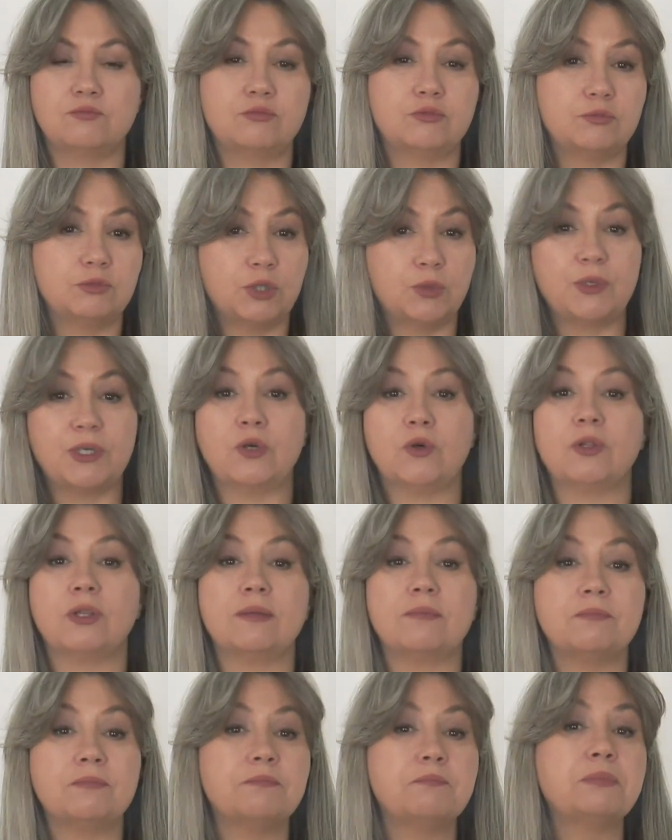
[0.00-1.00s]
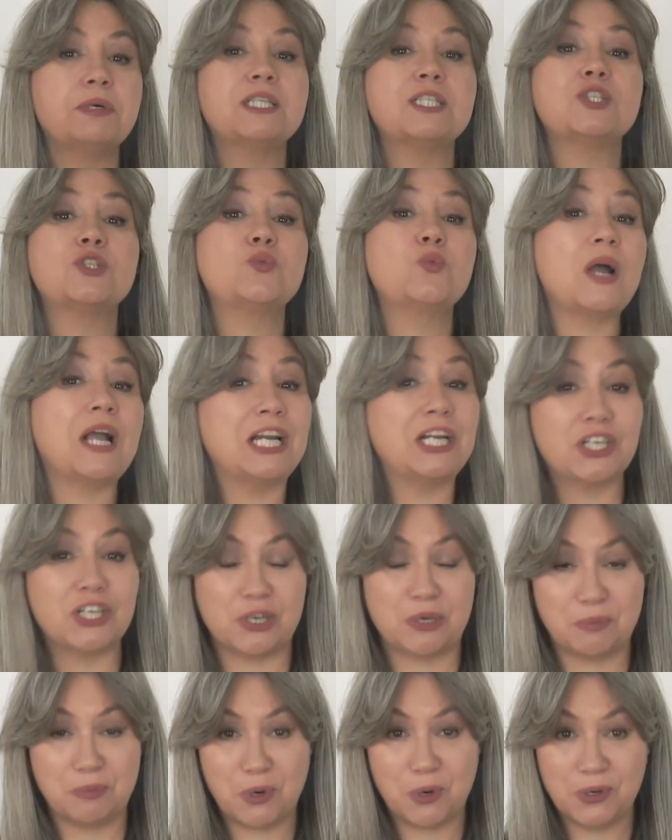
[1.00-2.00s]
should we call them
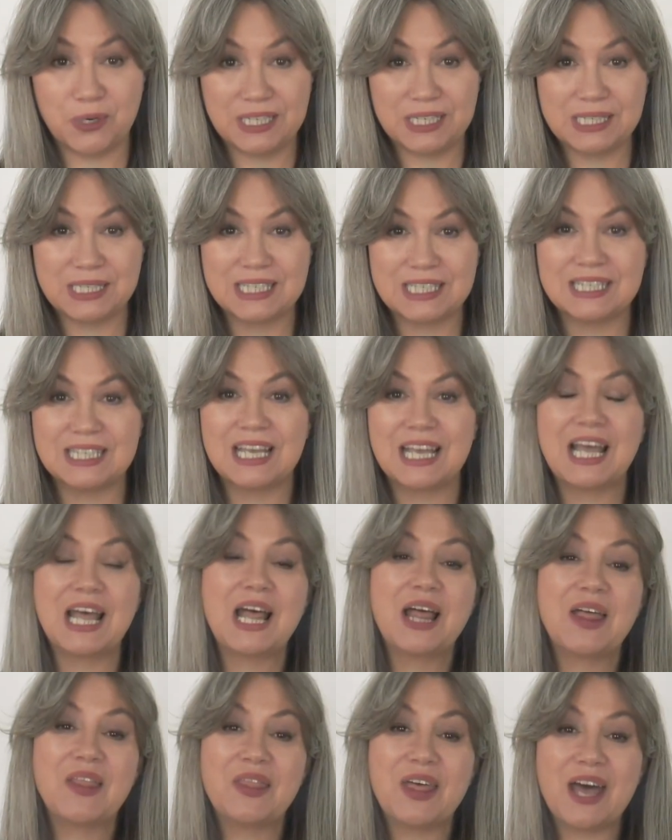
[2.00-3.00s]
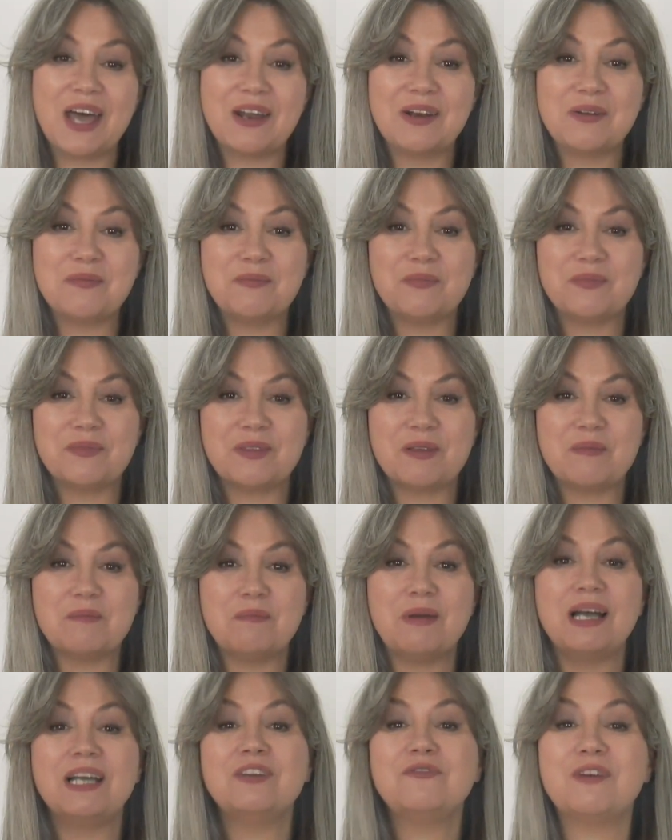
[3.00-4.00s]
persuasion points, then
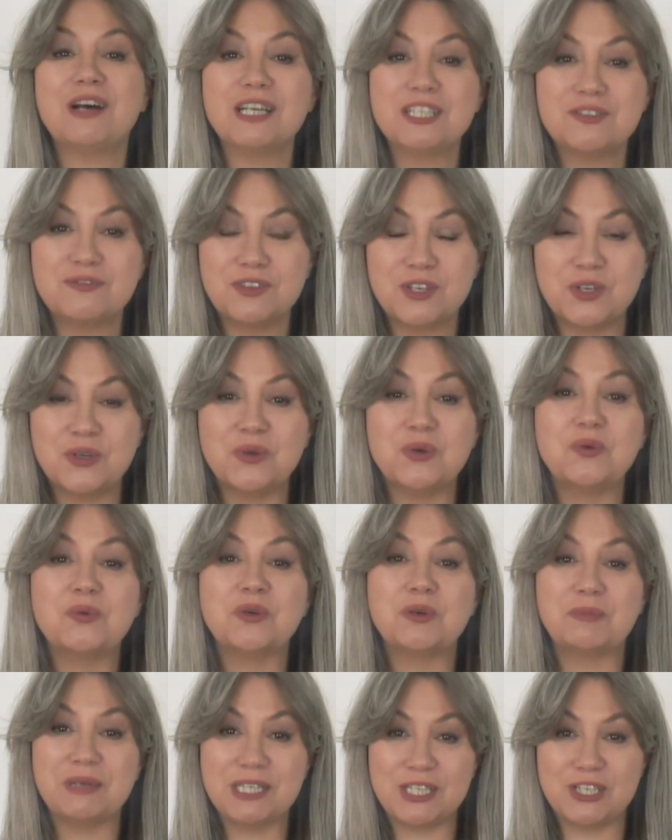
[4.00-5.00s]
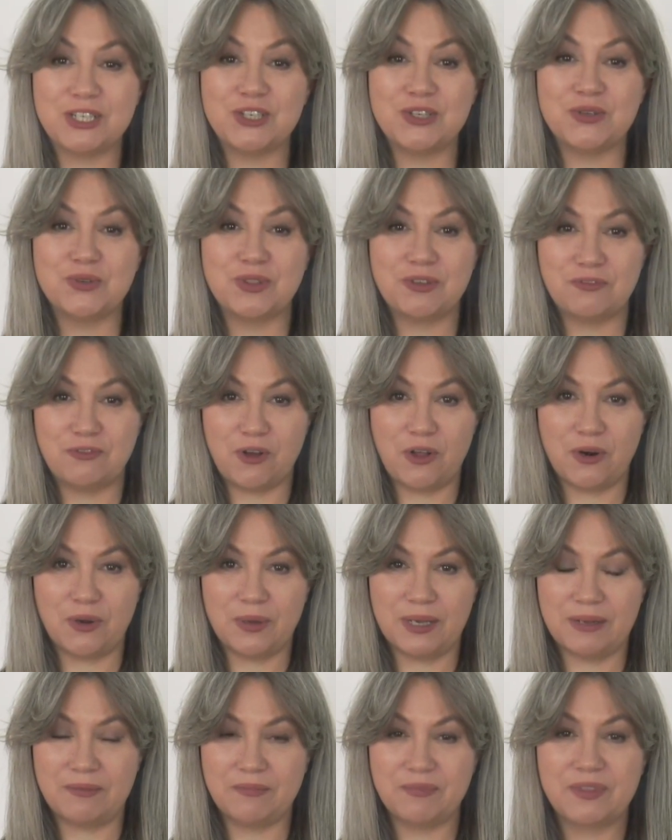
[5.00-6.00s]
my advice for you would be to do the
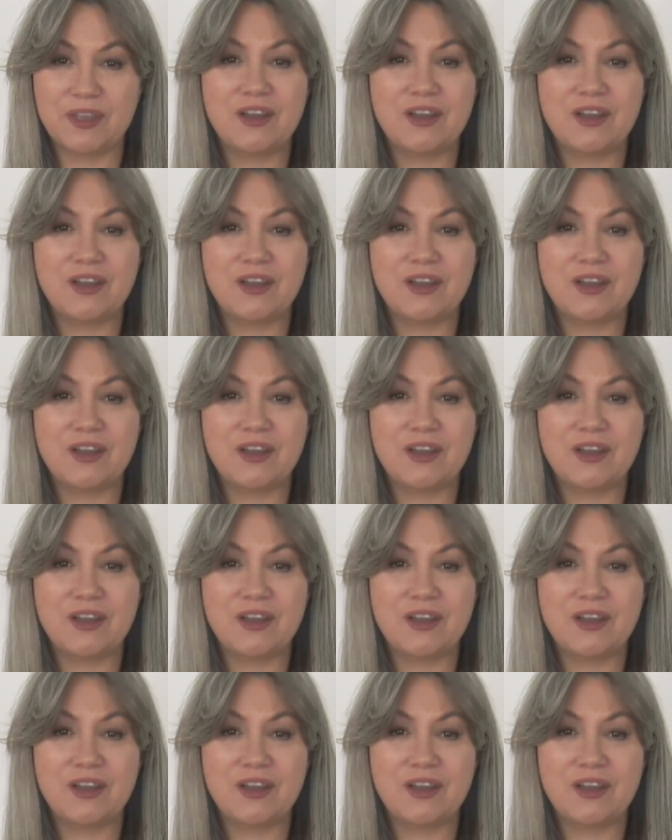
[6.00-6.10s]
following.